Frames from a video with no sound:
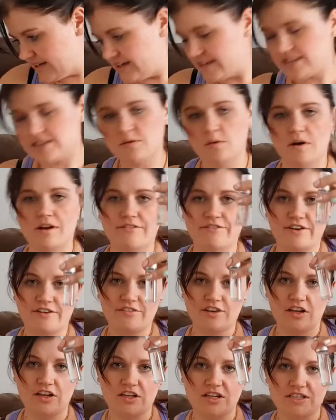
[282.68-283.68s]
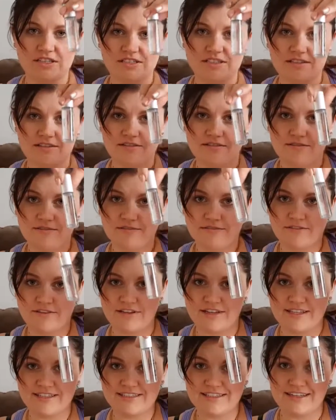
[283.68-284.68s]
is twenty-five dollars
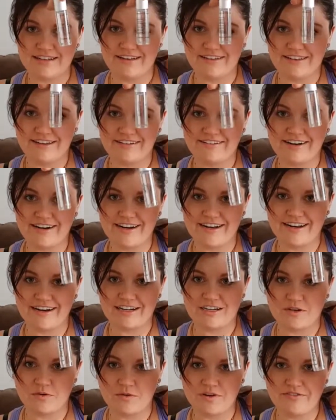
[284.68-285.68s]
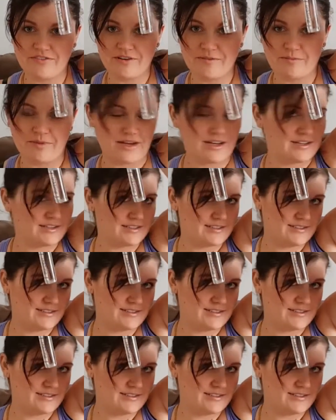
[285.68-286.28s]
for this little thing right here, twenty-five bucks.